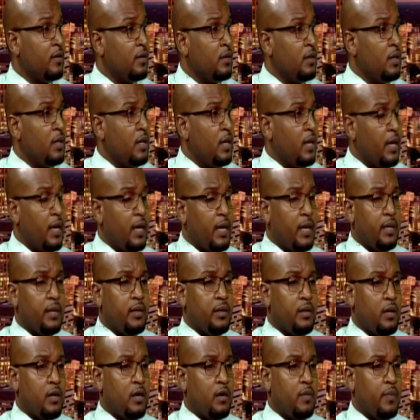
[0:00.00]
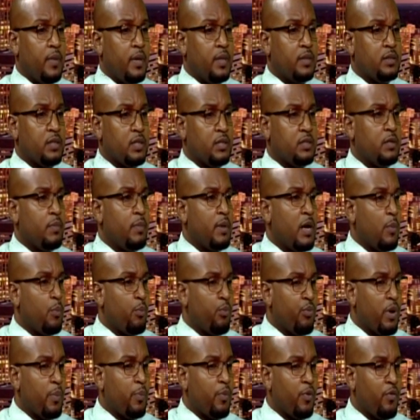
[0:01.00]
Correct. And it's about
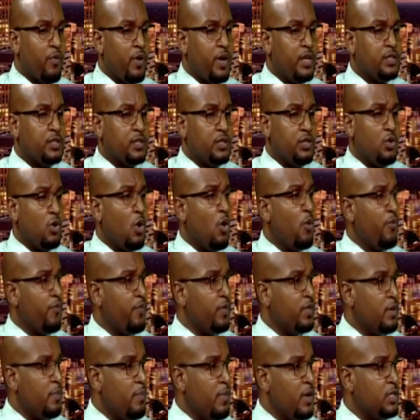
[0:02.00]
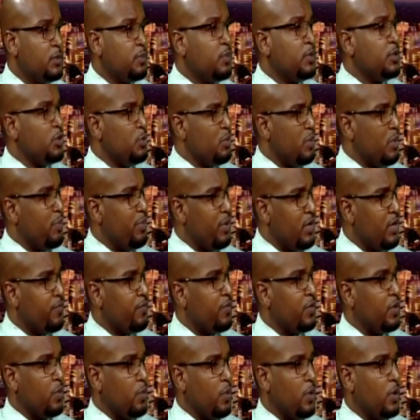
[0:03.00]
preparation. You hope for the best, but you prepare for
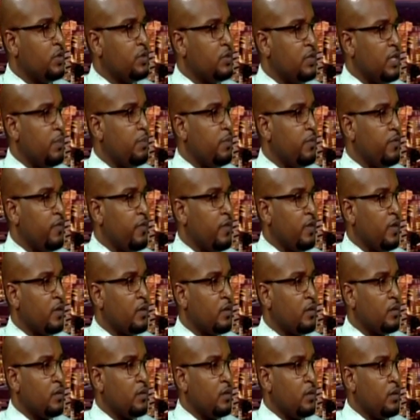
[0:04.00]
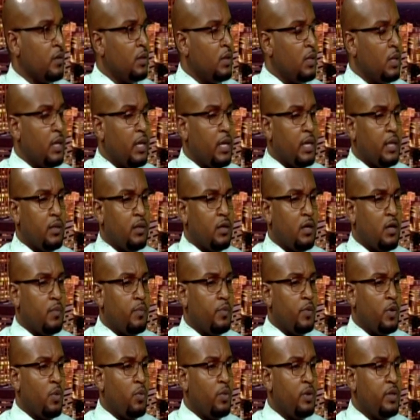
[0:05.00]
the worst type of thing. And
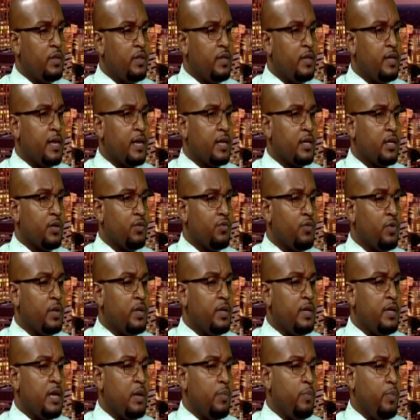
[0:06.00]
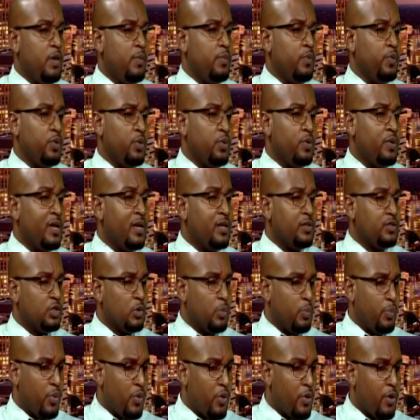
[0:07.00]
the only thing that can really get people through that is
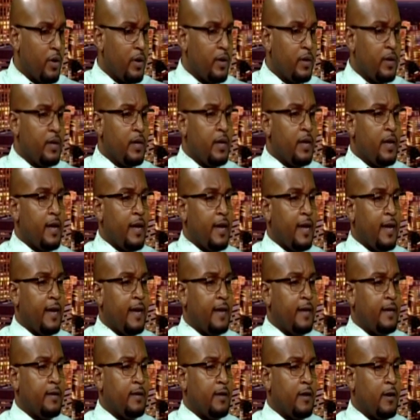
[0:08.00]
support and